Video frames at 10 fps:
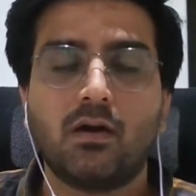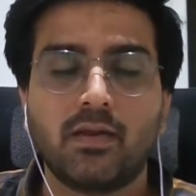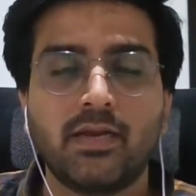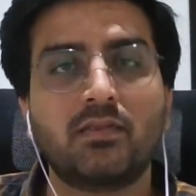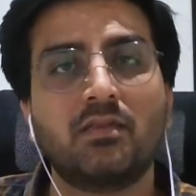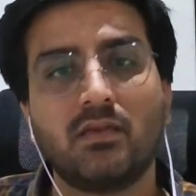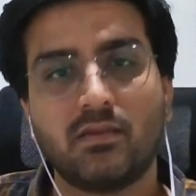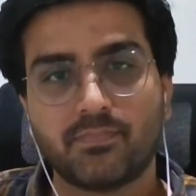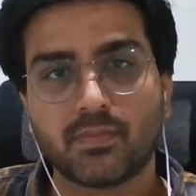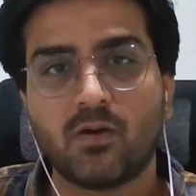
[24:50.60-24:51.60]
hit
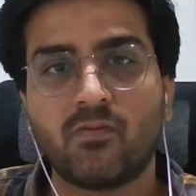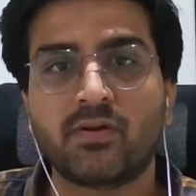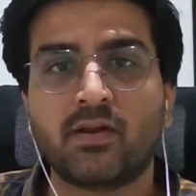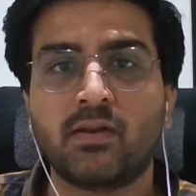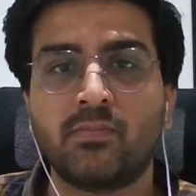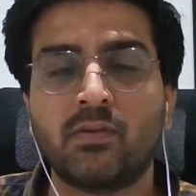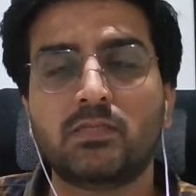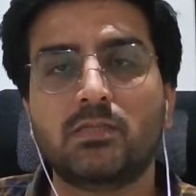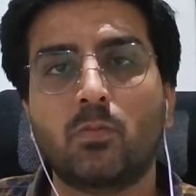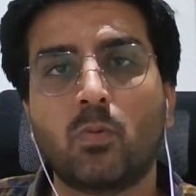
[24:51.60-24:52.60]
the governor
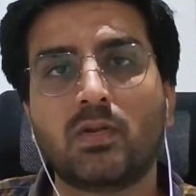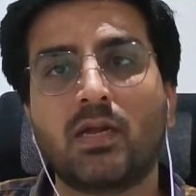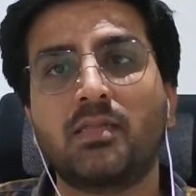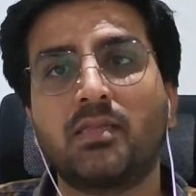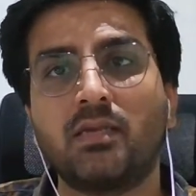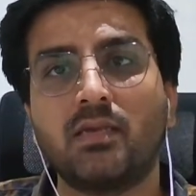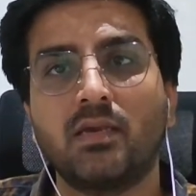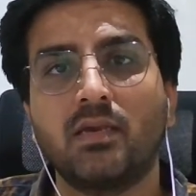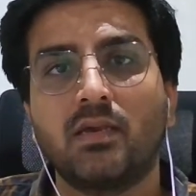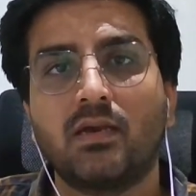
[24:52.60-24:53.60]
limits, what are the
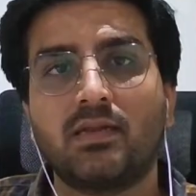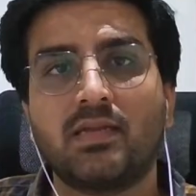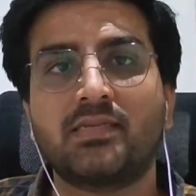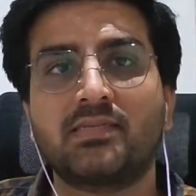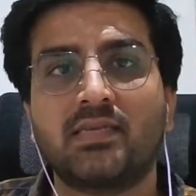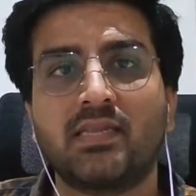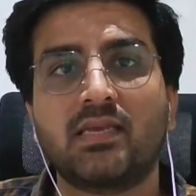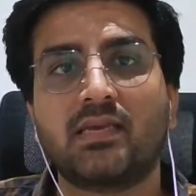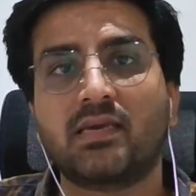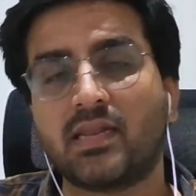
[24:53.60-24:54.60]

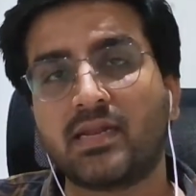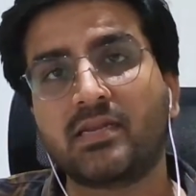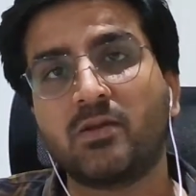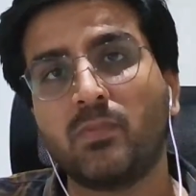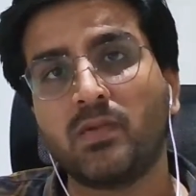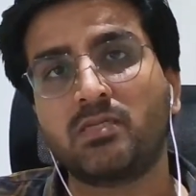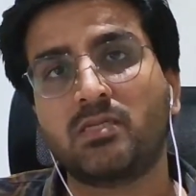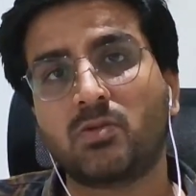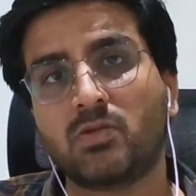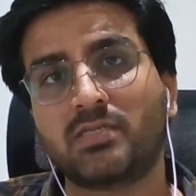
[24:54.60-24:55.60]
necessary corrective measures
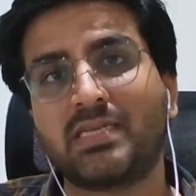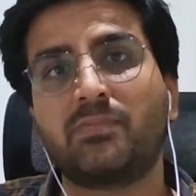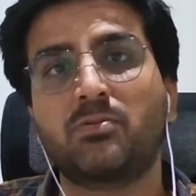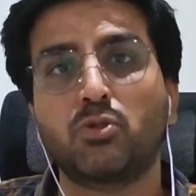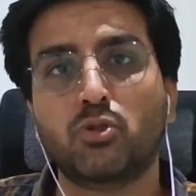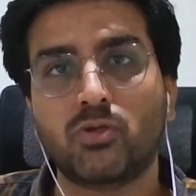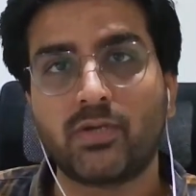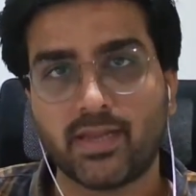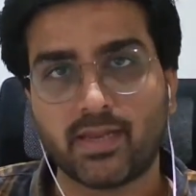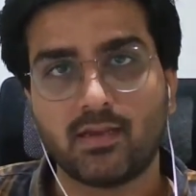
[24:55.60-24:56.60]
or steps you should
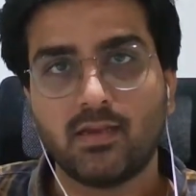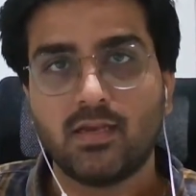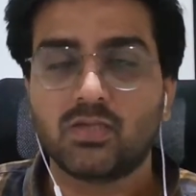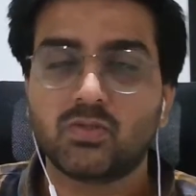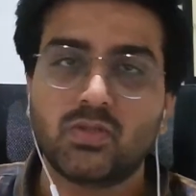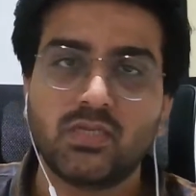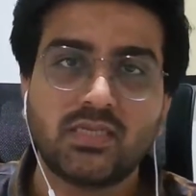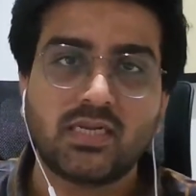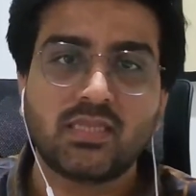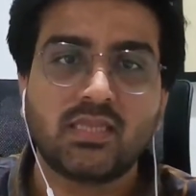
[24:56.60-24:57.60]
take. So these
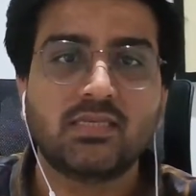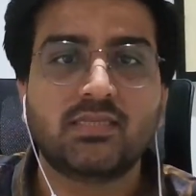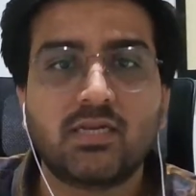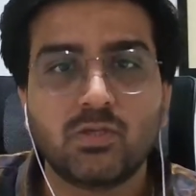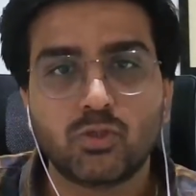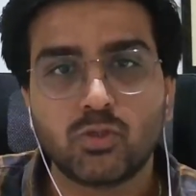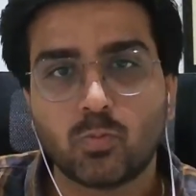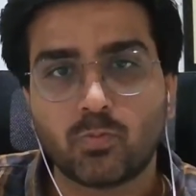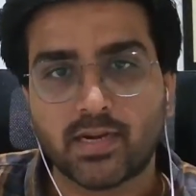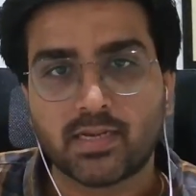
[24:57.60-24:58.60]
are the things that you
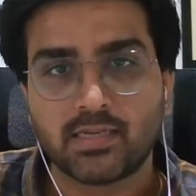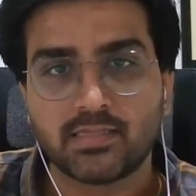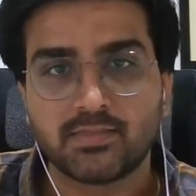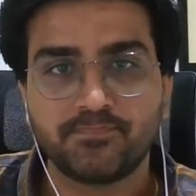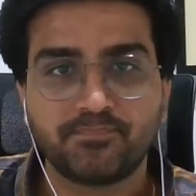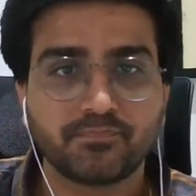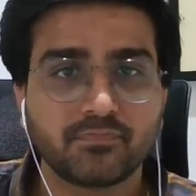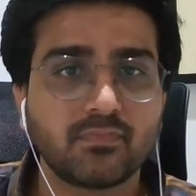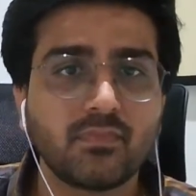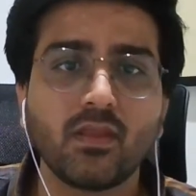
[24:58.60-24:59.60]
should practice.
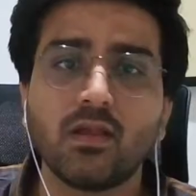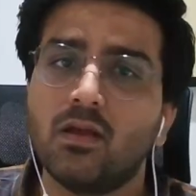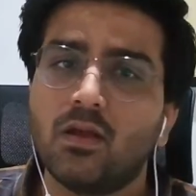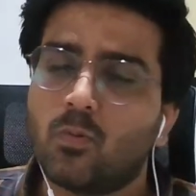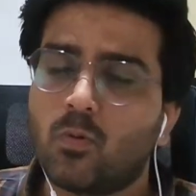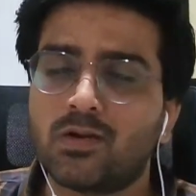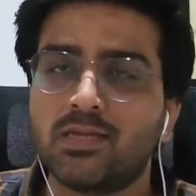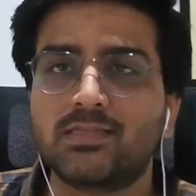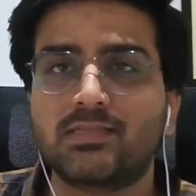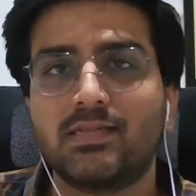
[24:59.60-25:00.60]
What
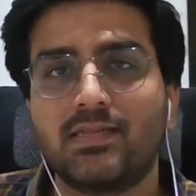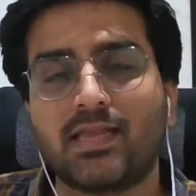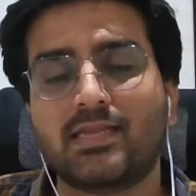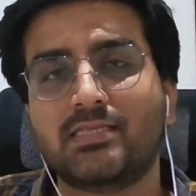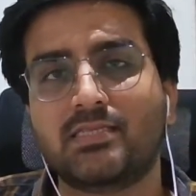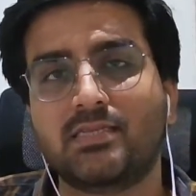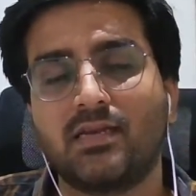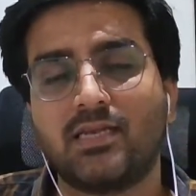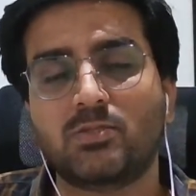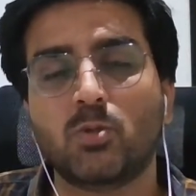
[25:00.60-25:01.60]
is like
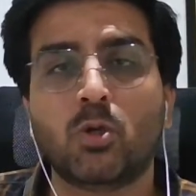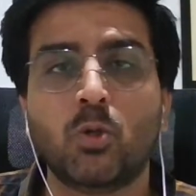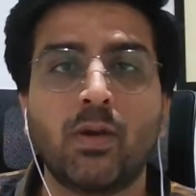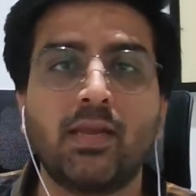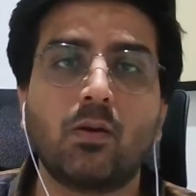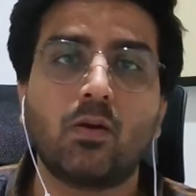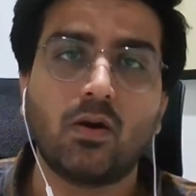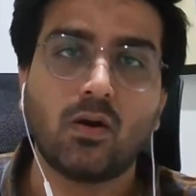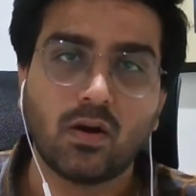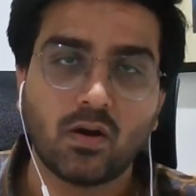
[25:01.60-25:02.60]
SOQL
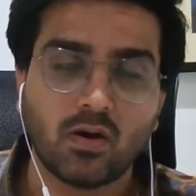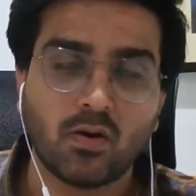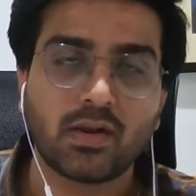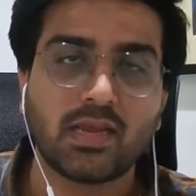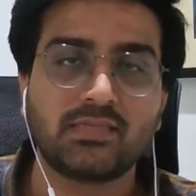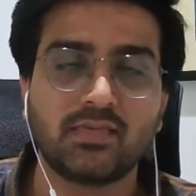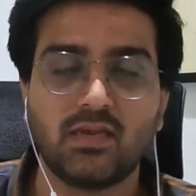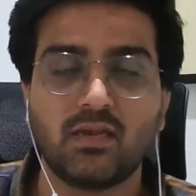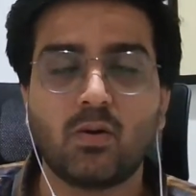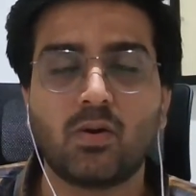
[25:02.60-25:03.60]
or
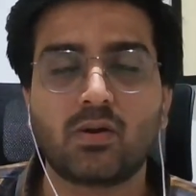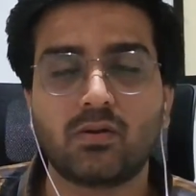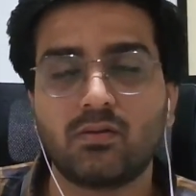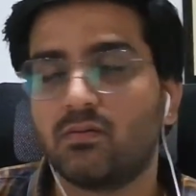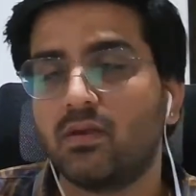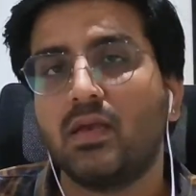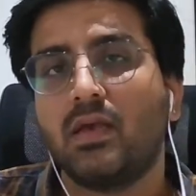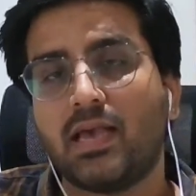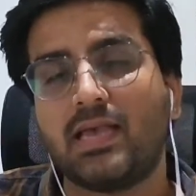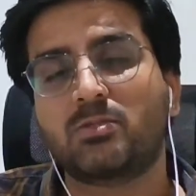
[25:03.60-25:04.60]

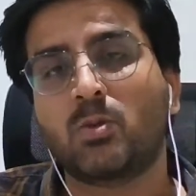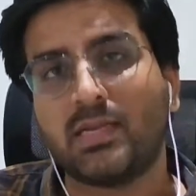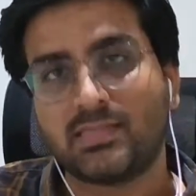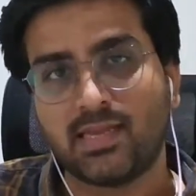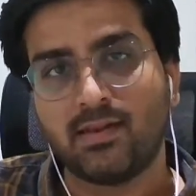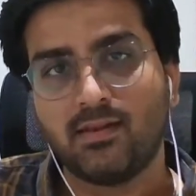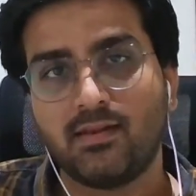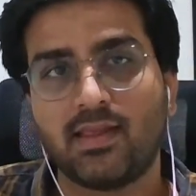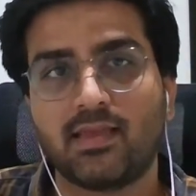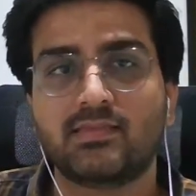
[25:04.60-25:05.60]
SOSL, like